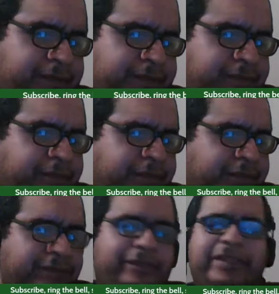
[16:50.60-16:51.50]

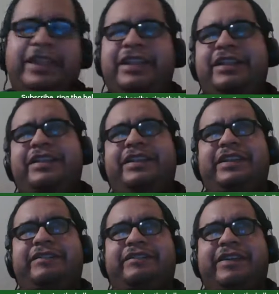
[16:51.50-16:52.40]
providing
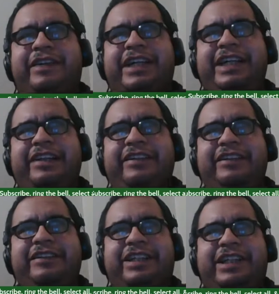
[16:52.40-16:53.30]
food
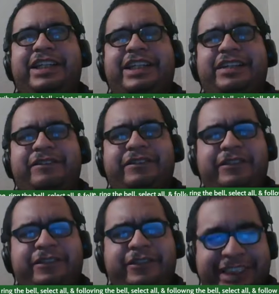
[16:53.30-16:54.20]
assistance for
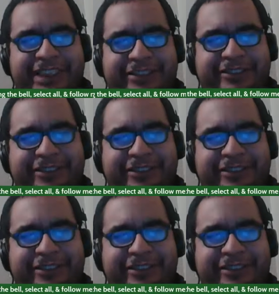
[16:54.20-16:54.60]
needy